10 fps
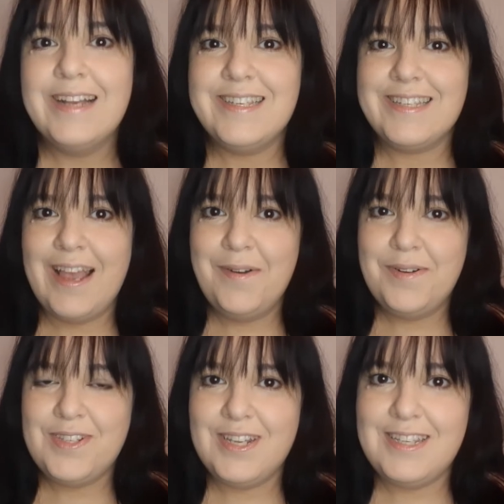So
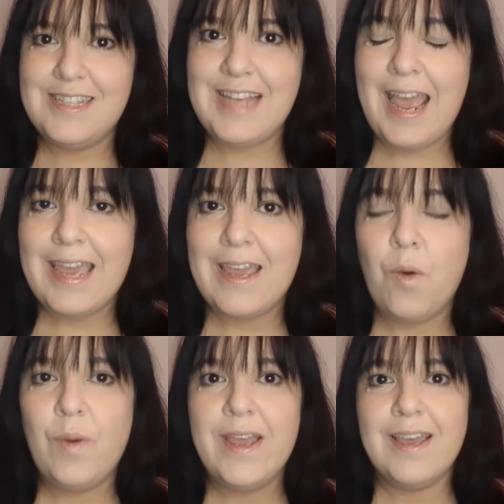today
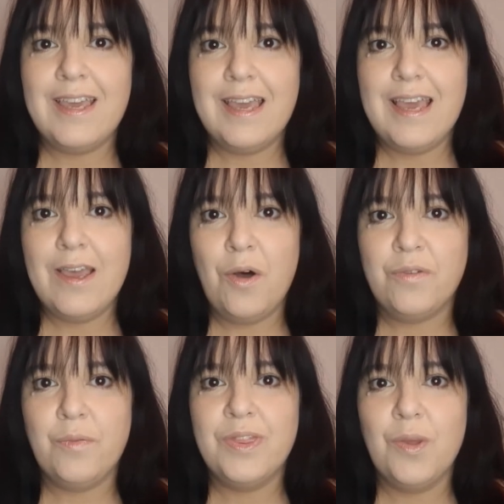we are kicking
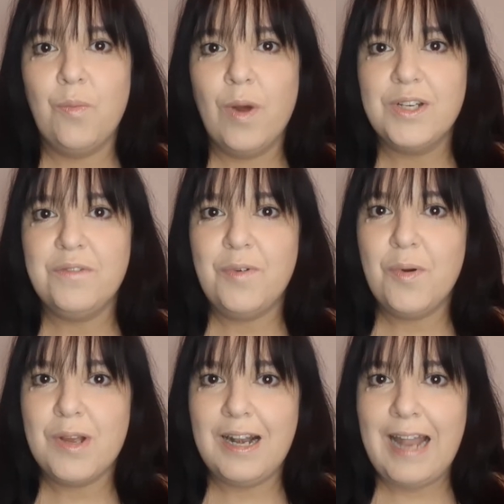off with the
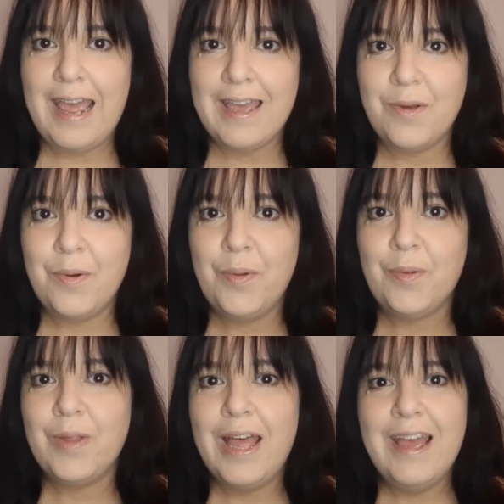wonderful Claire
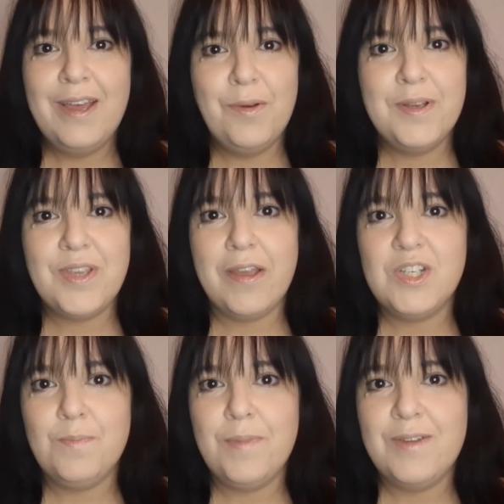Cool, who is
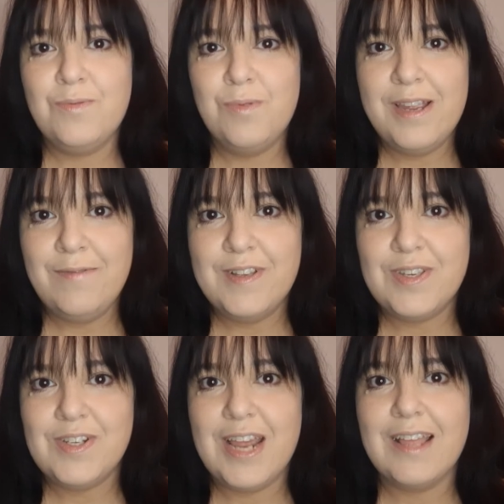going to be
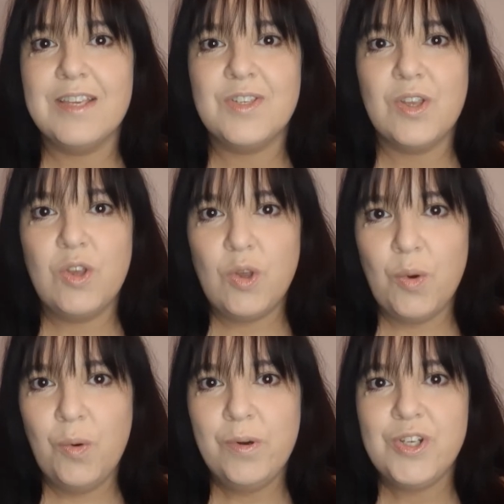revisiting this
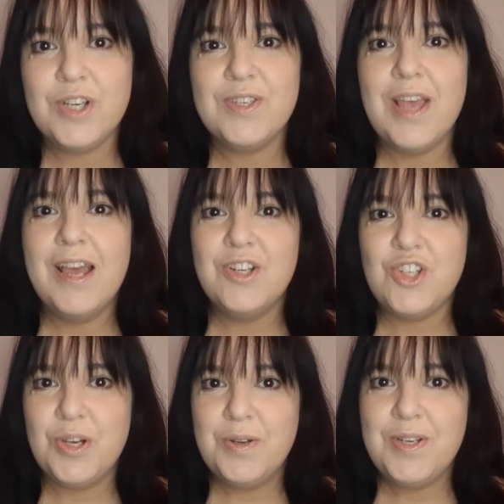gorgeous
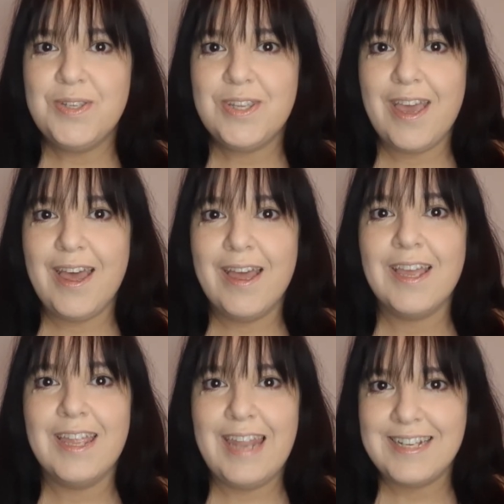Judith Kerr
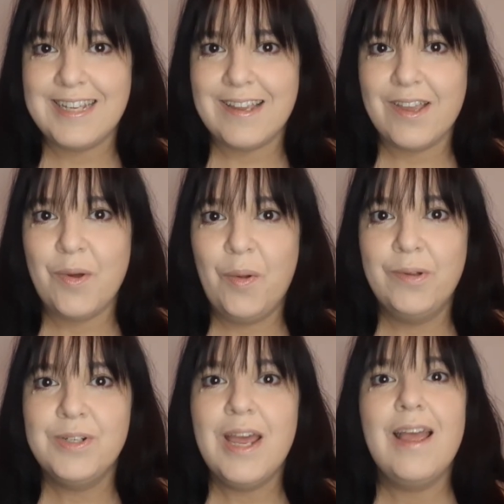classic
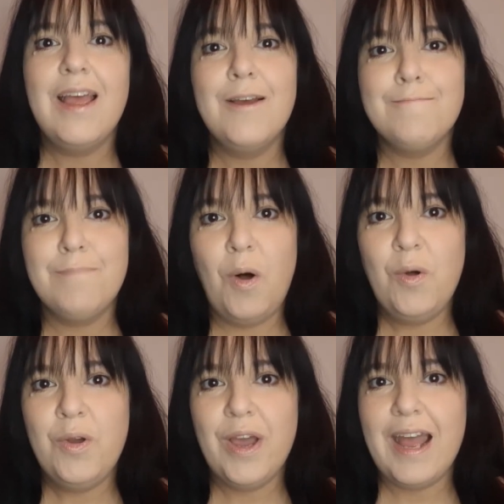called
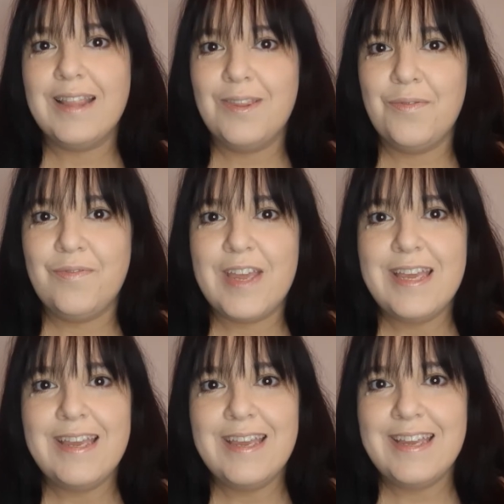Mog and the
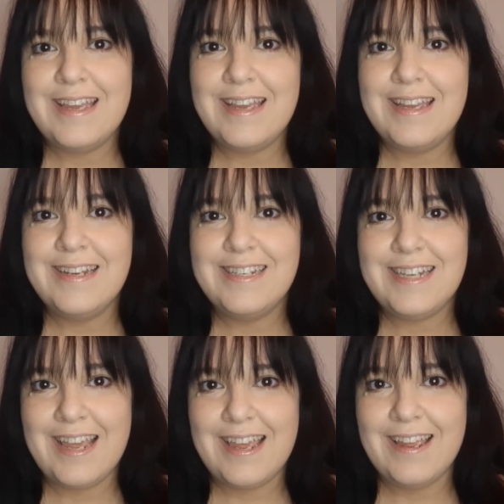
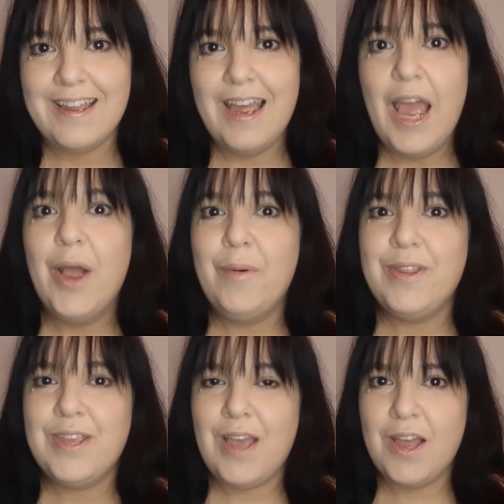V.E.T.
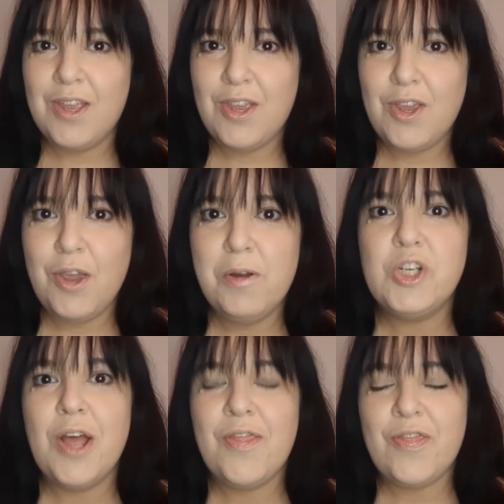with a
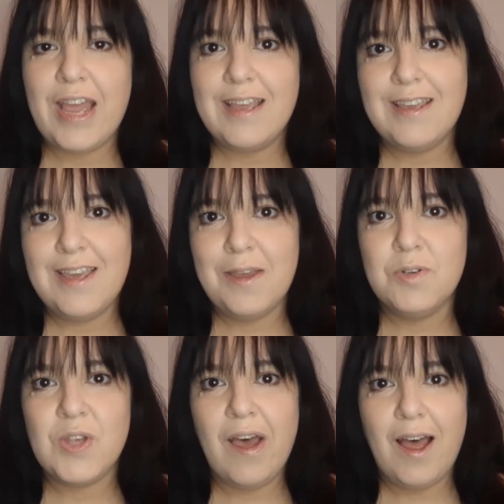huge thank you
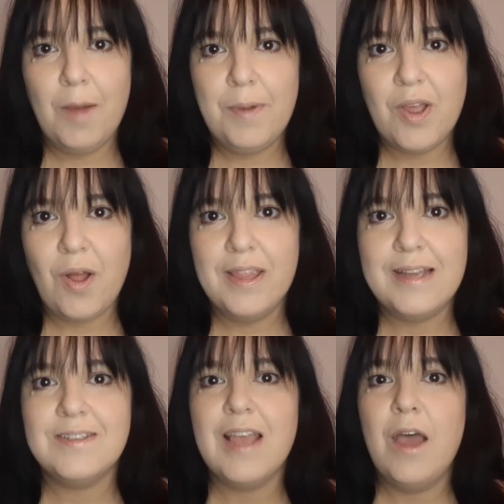to
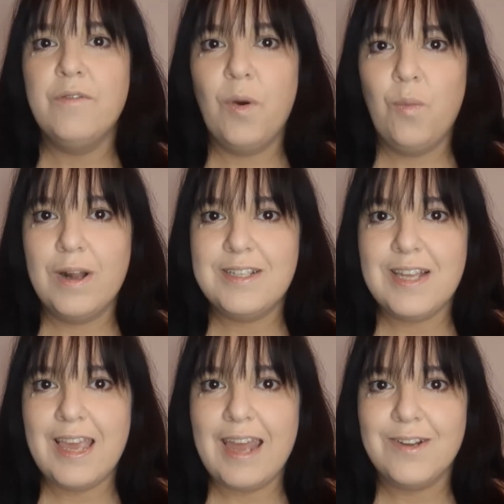HarperCollins for
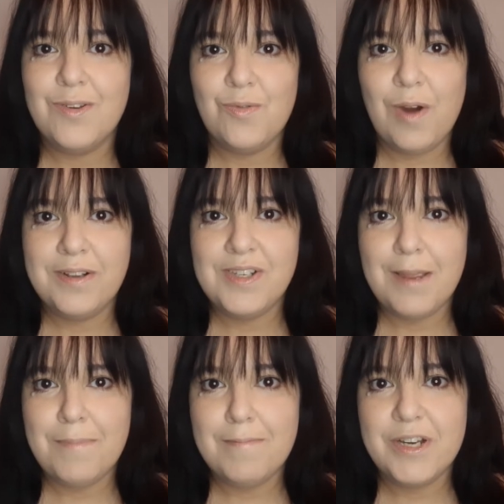once again
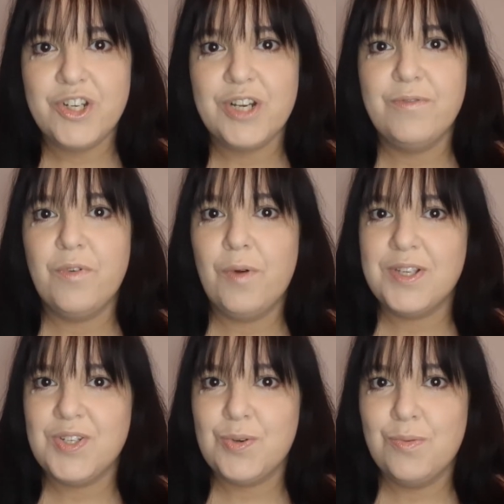granting permission for
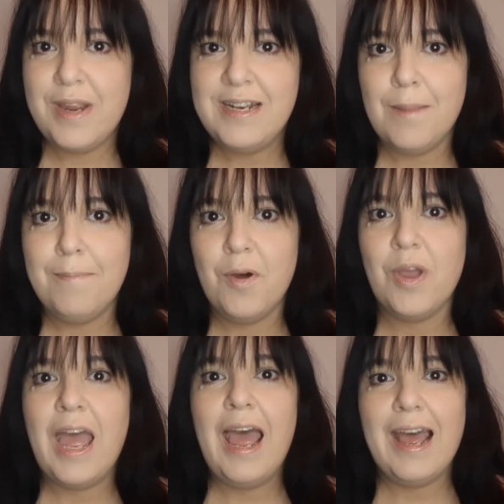us to read the
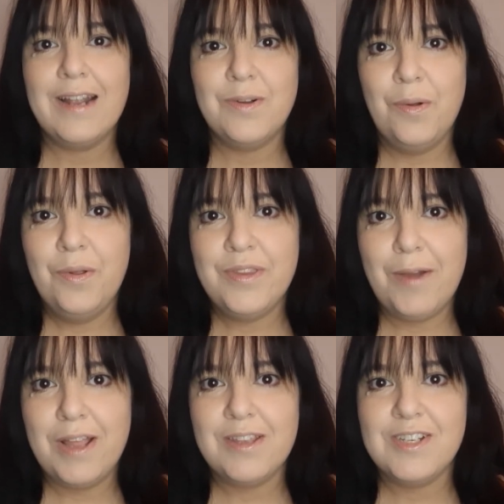book and all
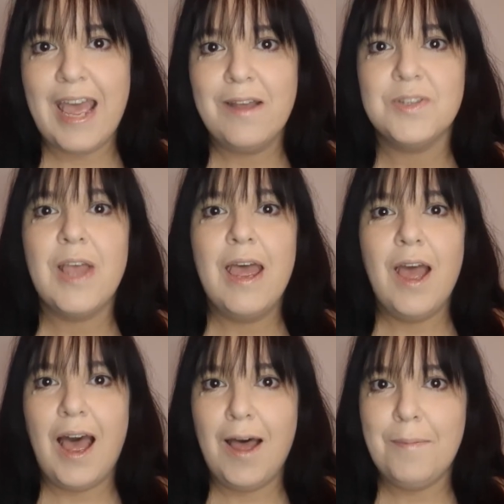their other tales
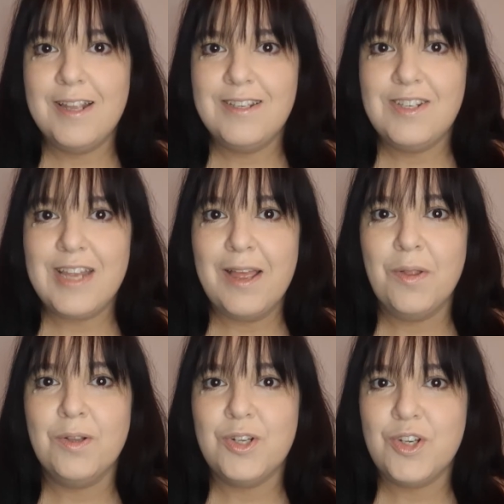up
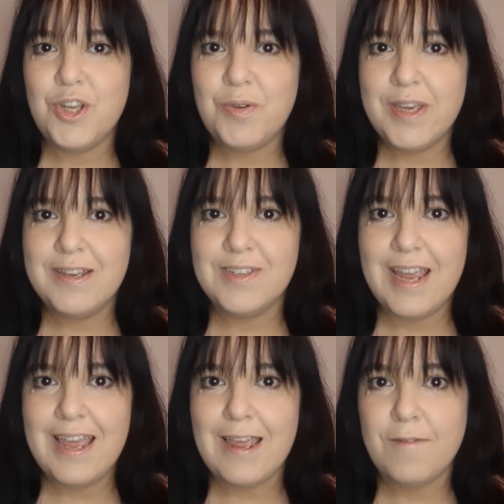until New Year's
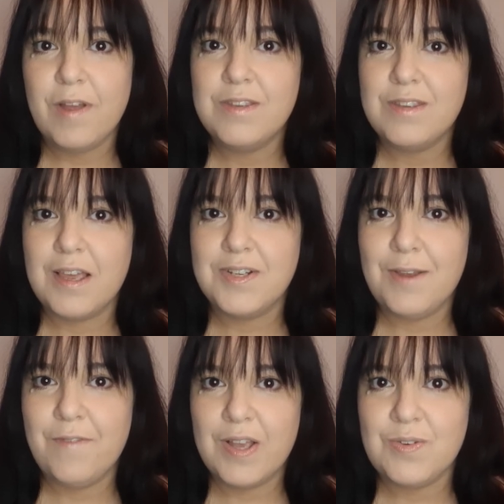Eve,
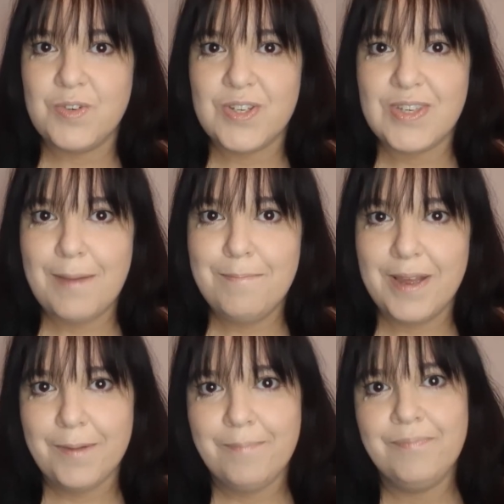31st of December.